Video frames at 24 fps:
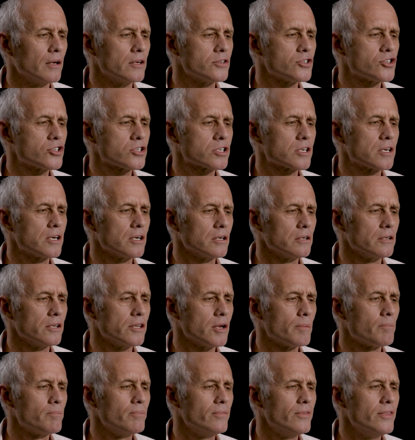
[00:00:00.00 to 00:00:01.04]
skill
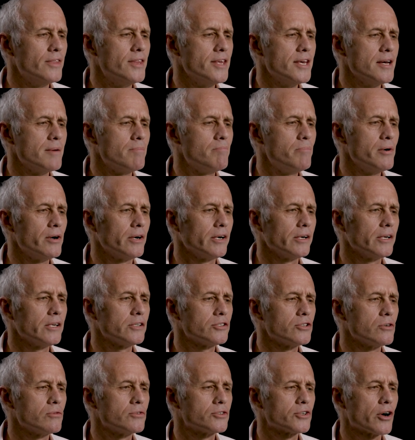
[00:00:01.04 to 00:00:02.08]
the, the ability
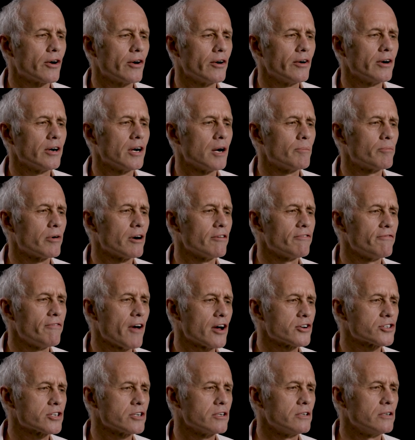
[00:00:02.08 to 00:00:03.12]
to turn a
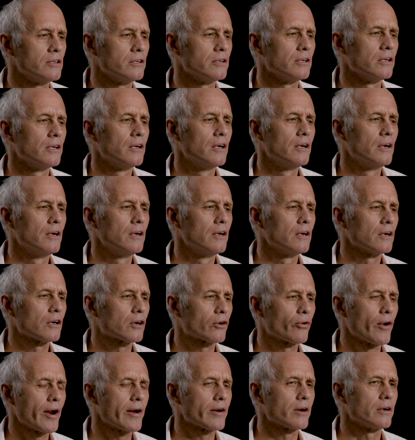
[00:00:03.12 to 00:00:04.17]
professional
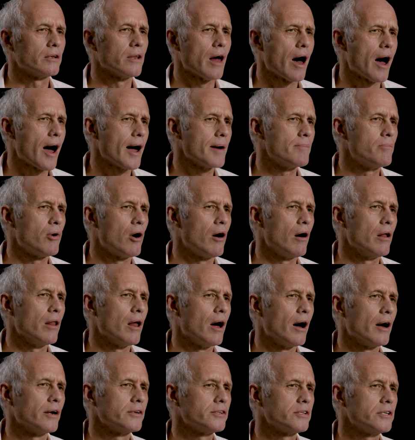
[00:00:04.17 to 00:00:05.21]
critical eyeball
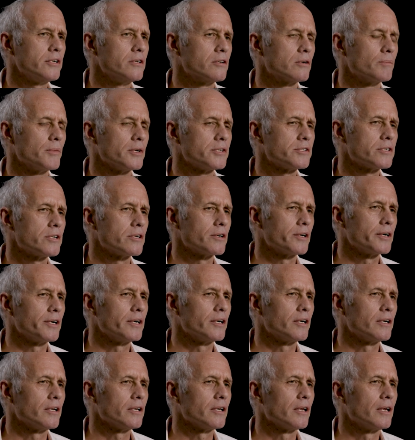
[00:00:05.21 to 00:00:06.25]
onto your
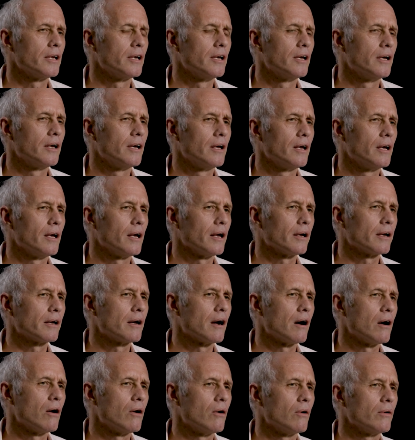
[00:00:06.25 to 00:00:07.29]
material and
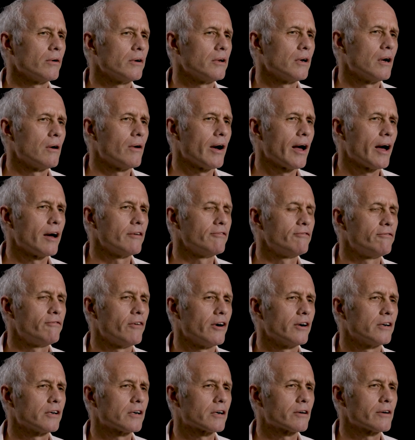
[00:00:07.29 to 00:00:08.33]
go, you know, I had
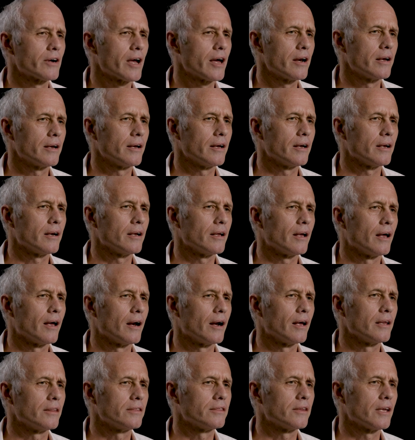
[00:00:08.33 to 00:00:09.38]
fun creating it
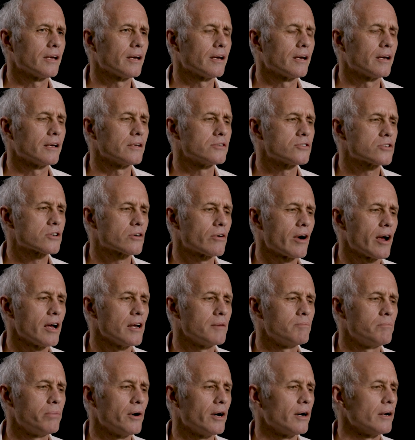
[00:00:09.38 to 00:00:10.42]
and I think it's
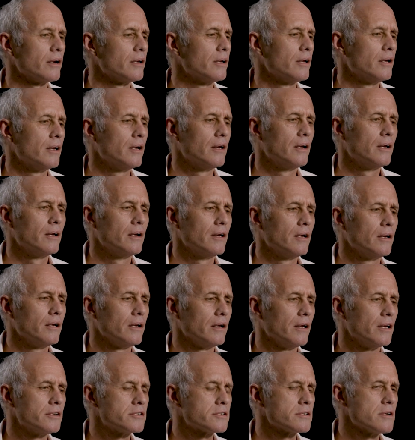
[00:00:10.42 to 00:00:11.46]
great, but
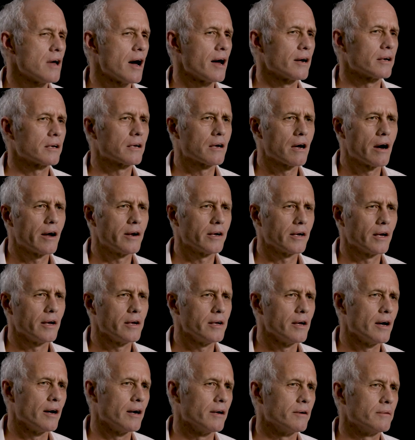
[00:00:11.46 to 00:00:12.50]
it's not cutting it
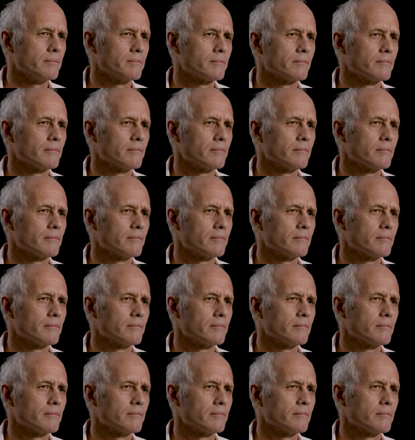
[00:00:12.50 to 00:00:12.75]
yet.